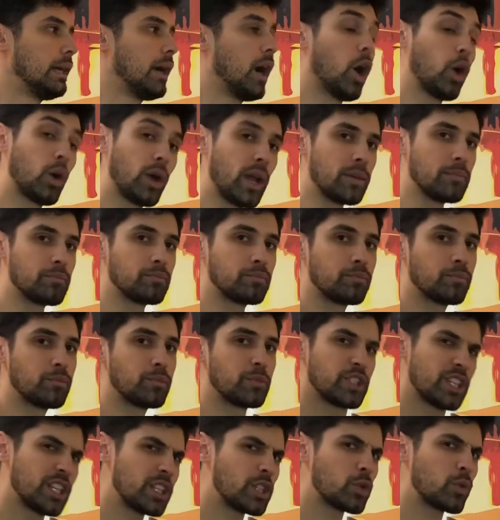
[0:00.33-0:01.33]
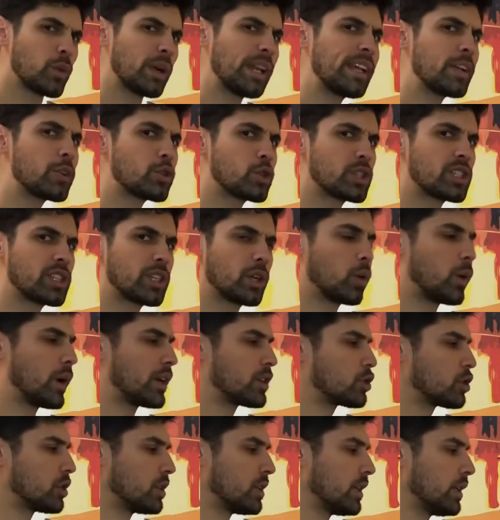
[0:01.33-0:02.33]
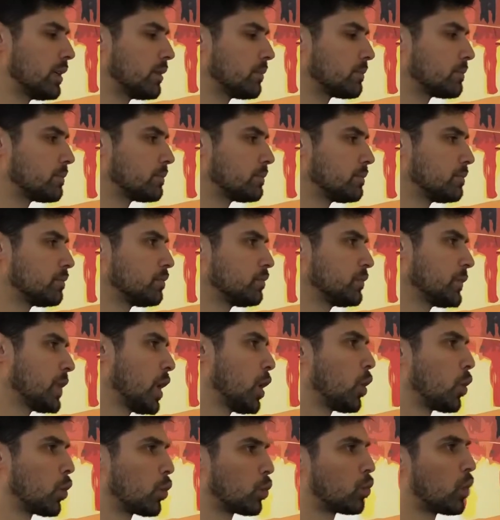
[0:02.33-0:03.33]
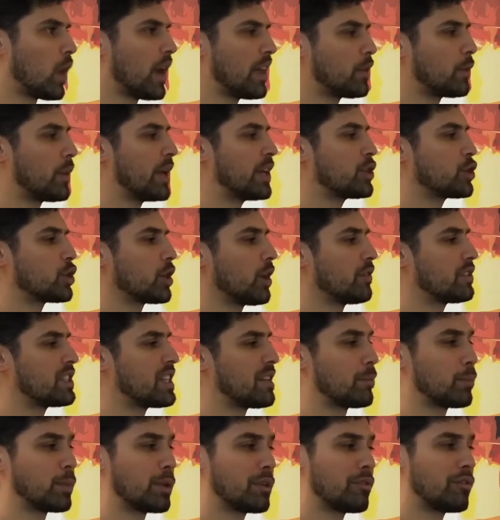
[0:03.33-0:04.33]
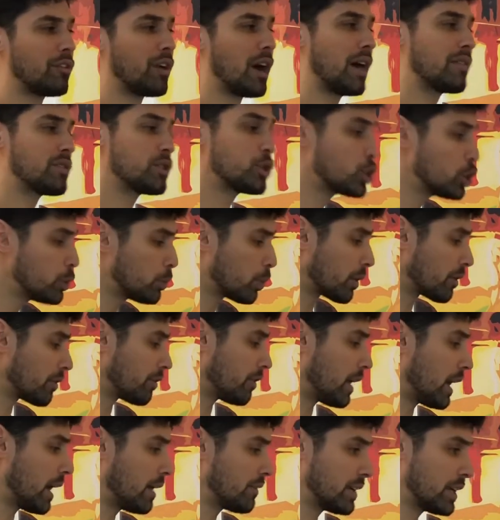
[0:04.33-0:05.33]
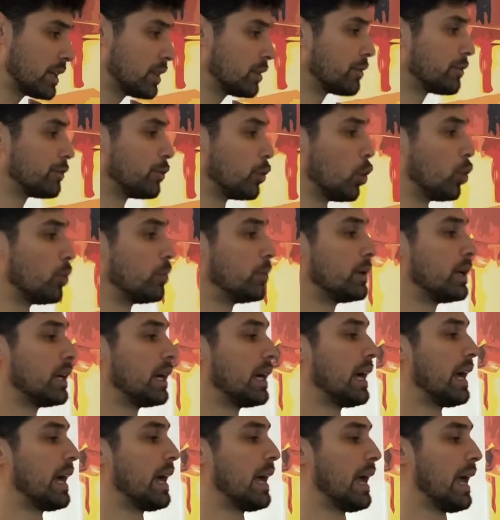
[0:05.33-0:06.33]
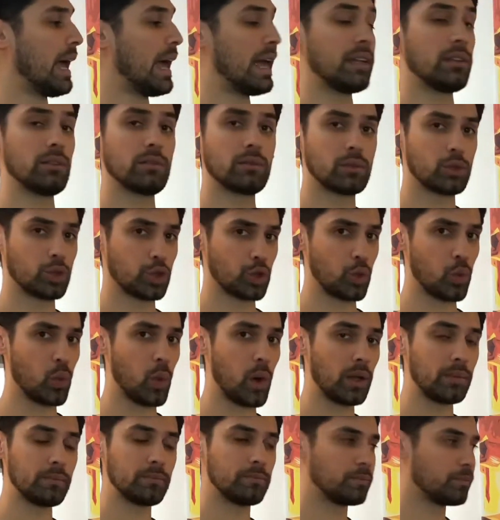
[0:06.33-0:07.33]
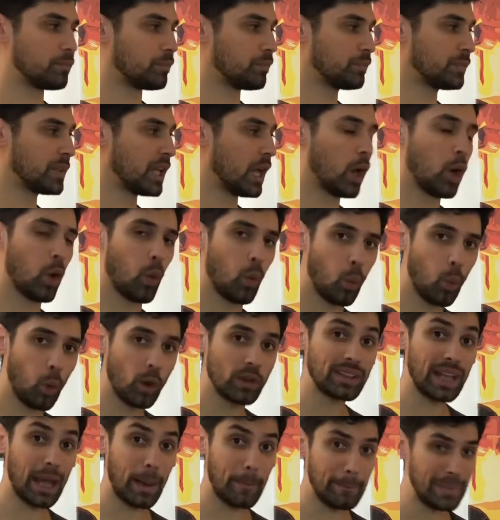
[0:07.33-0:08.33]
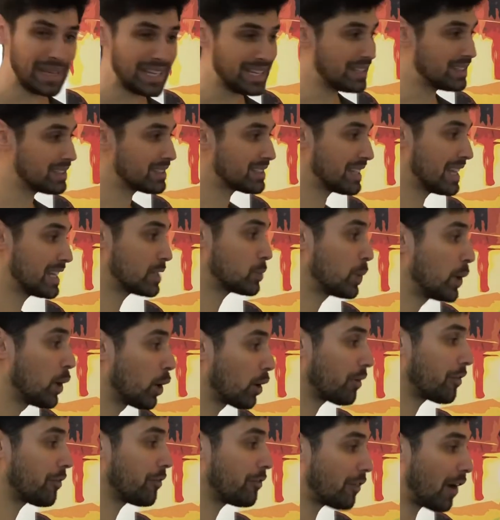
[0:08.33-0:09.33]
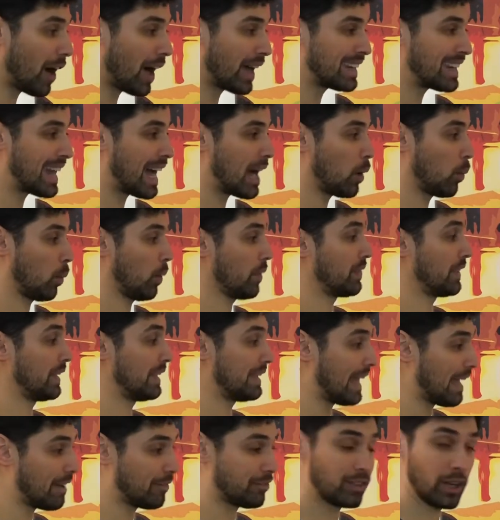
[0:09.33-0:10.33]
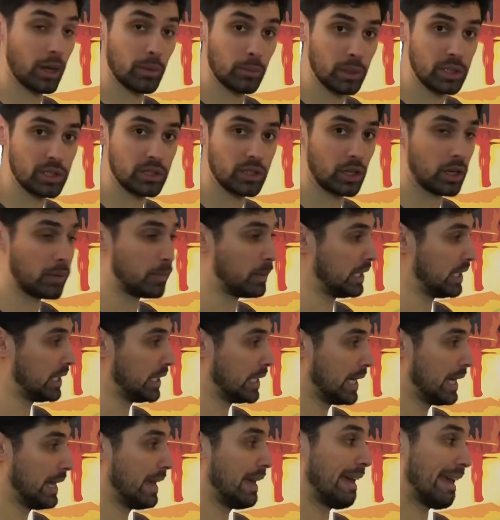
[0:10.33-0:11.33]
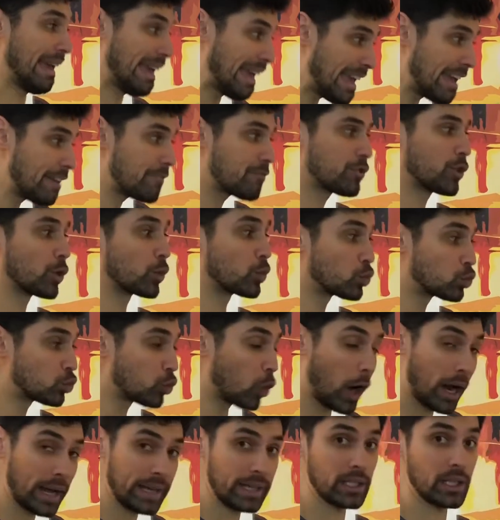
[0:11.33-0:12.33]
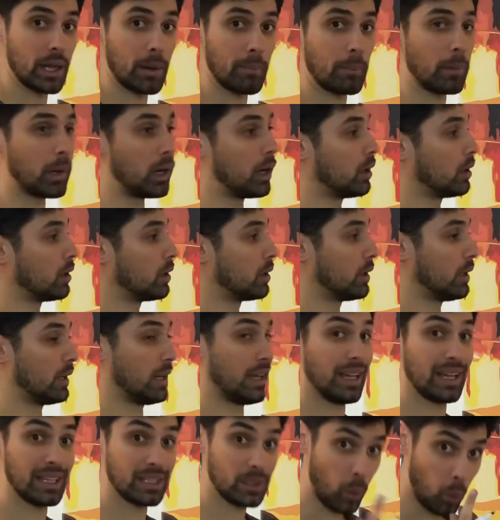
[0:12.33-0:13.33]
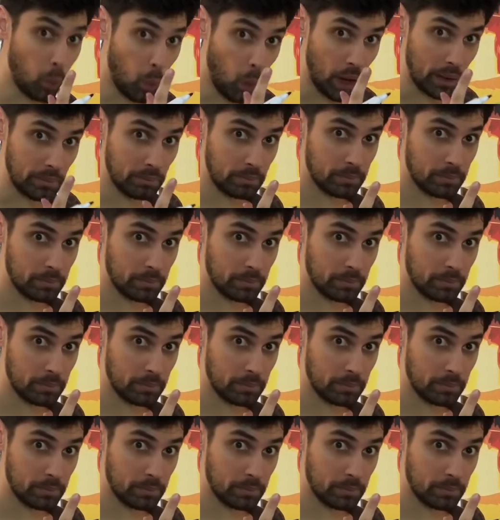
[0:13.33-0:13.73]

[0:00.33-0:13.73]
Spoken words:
Okay, so this is a really interesting question here. Write the ratio of 7.5 to 2.5 in the form n to 1. What that means is we've got to find out what the left number is going to be if the right number is a 1.